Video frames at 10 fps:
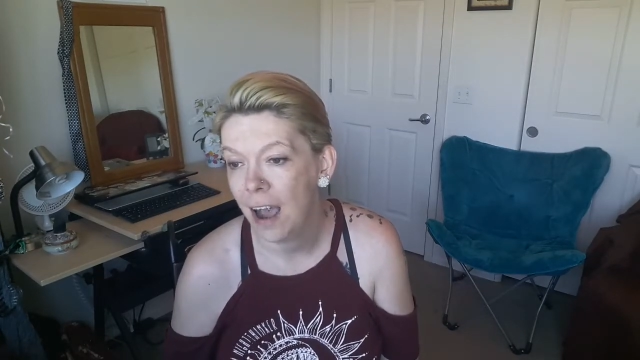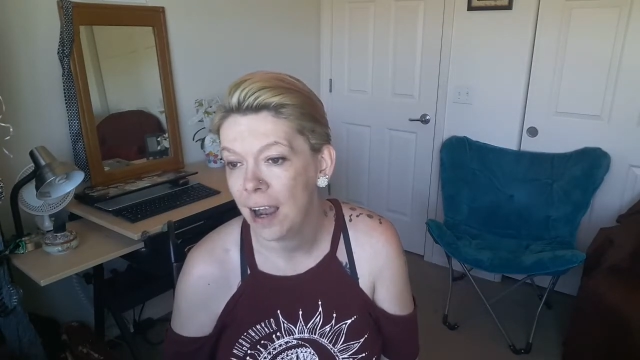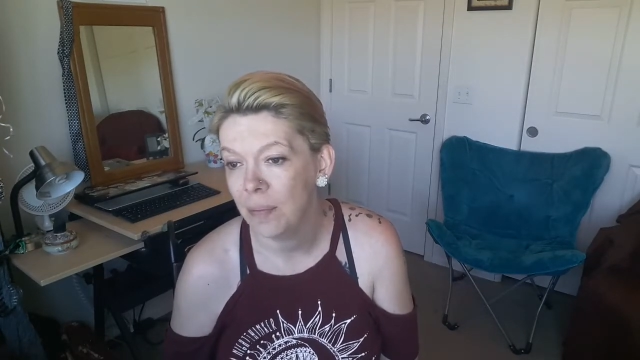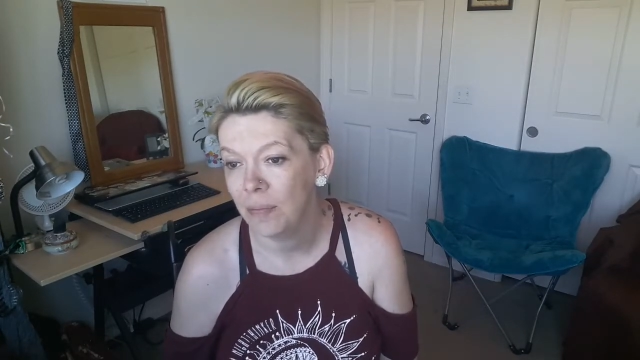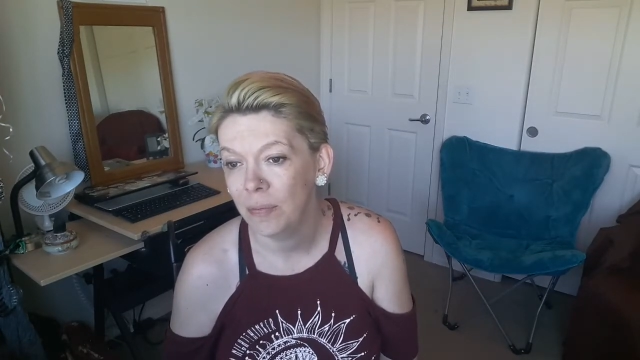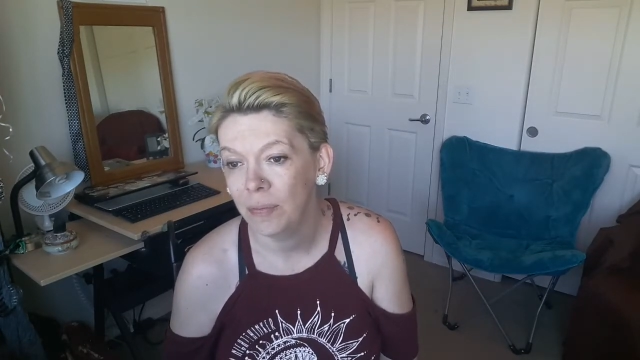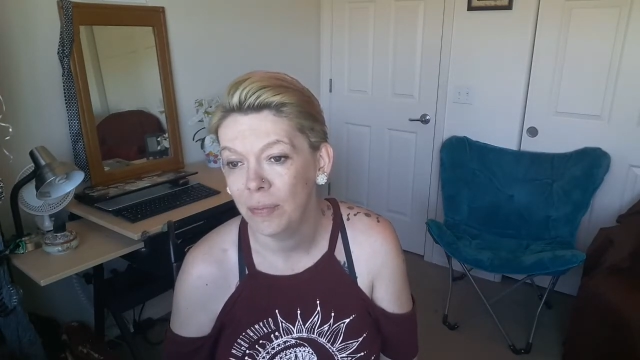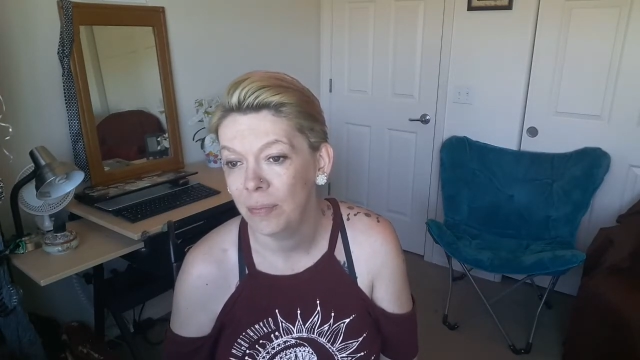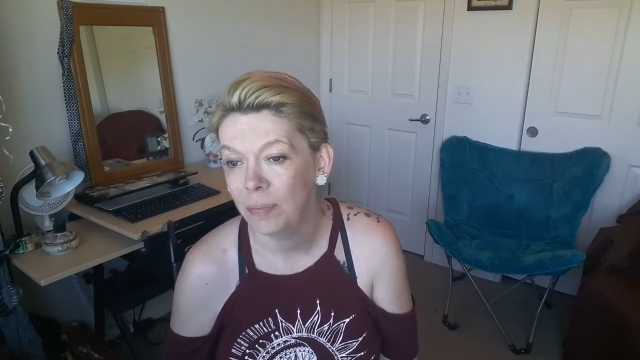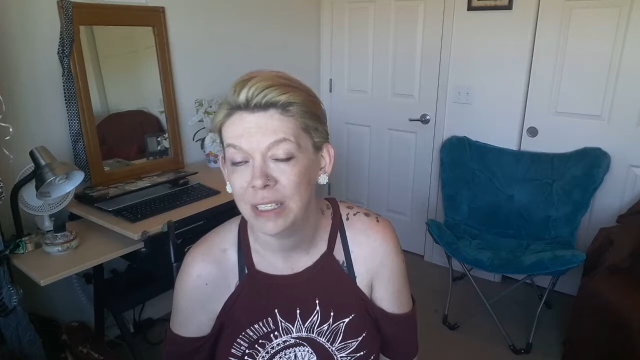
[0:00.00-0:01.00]
I'm
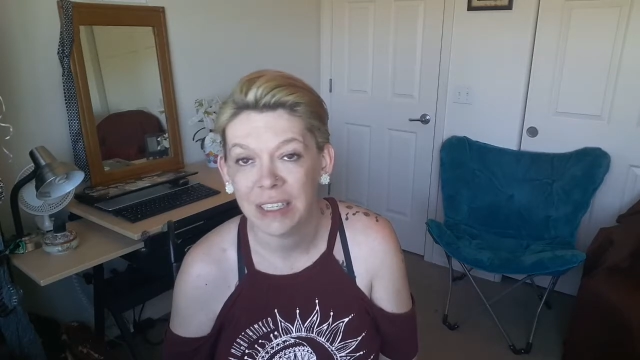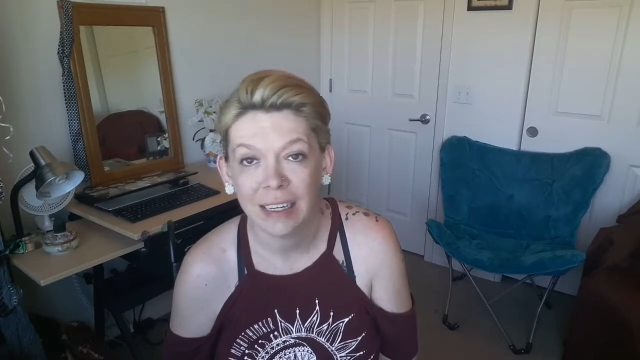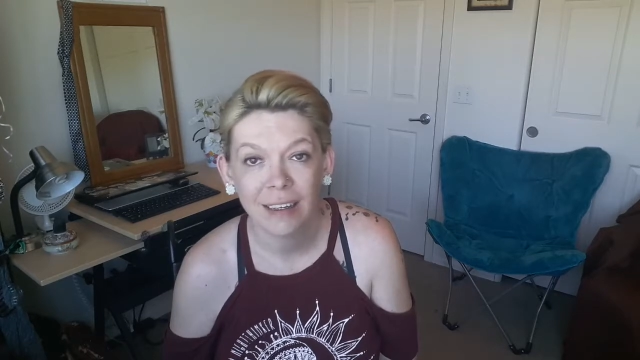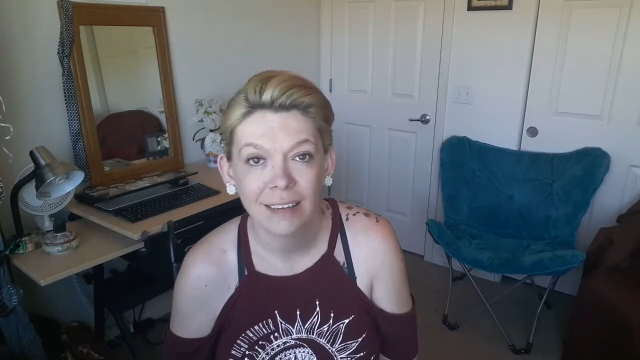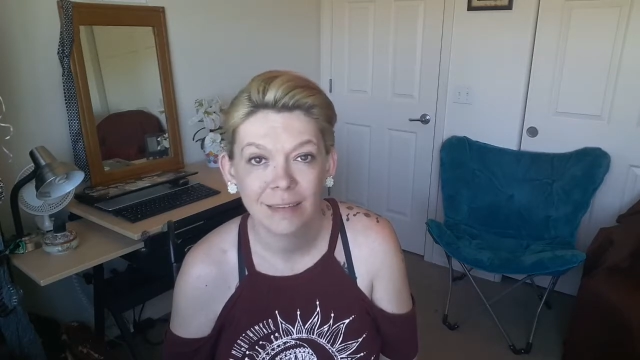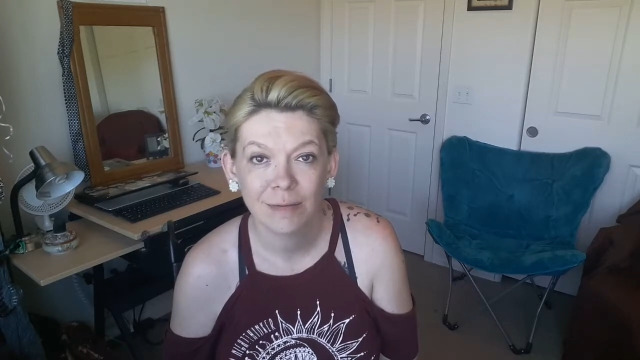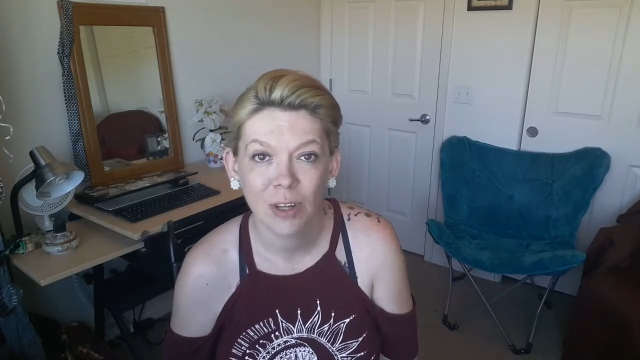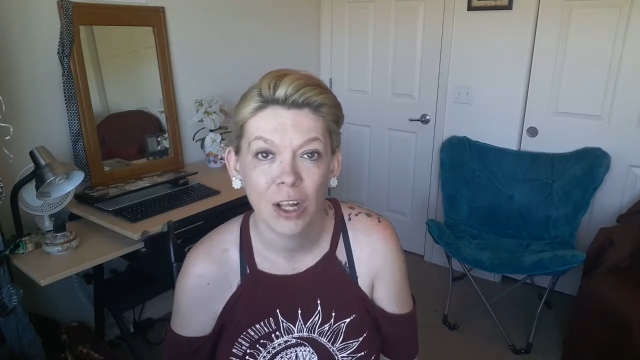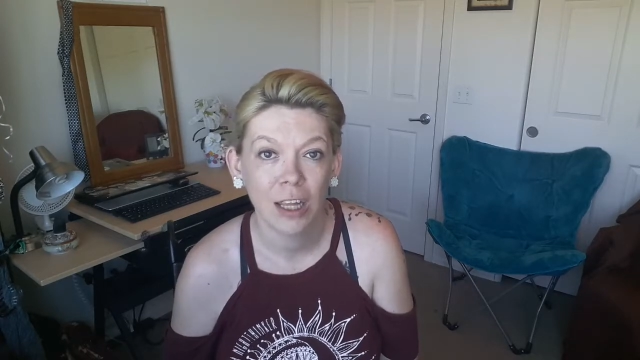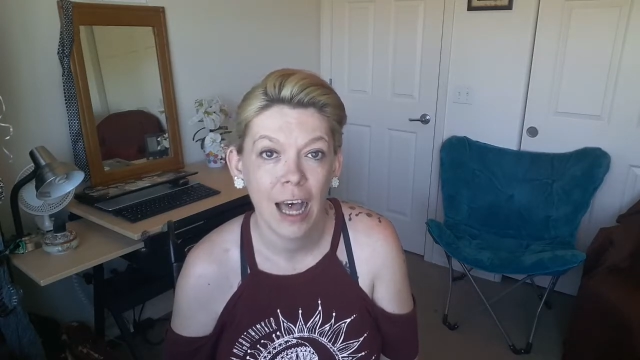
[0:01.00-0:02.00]
busy
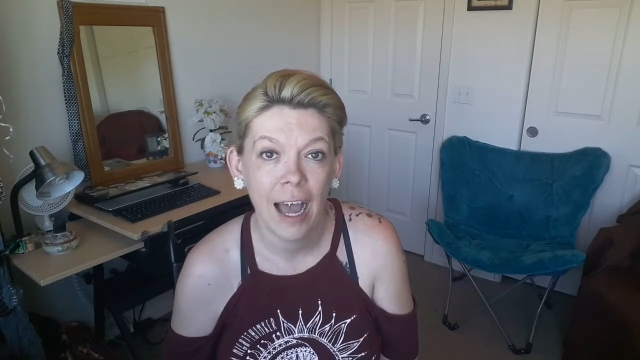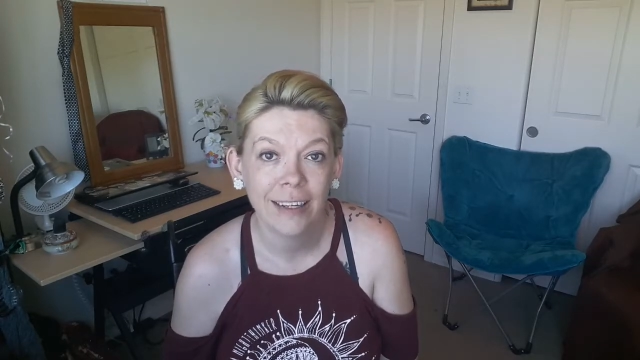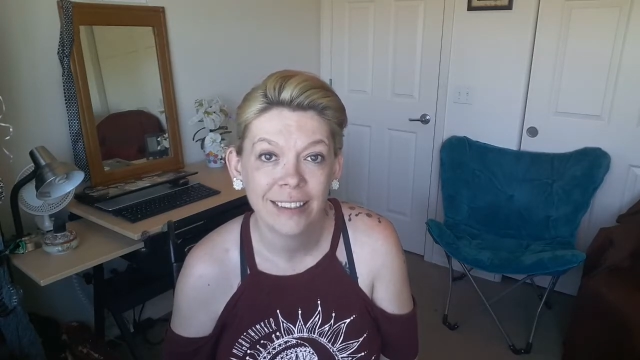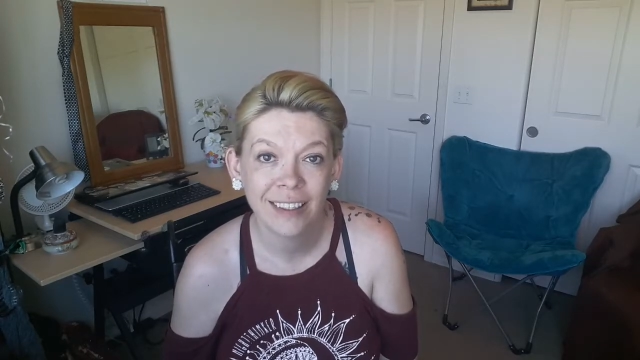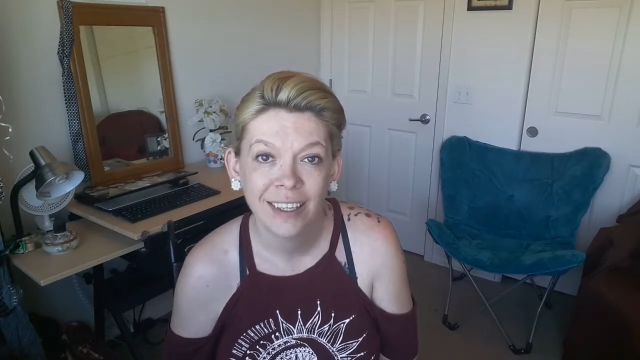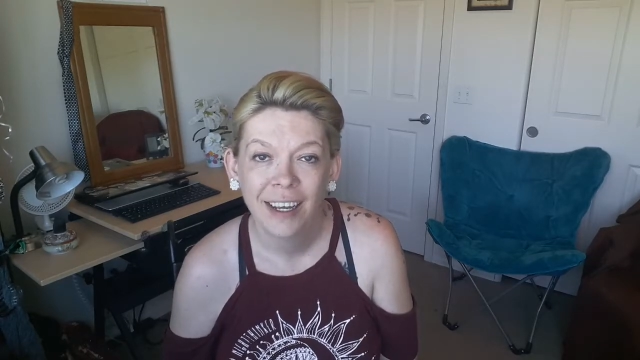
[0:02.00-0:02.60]
a lot.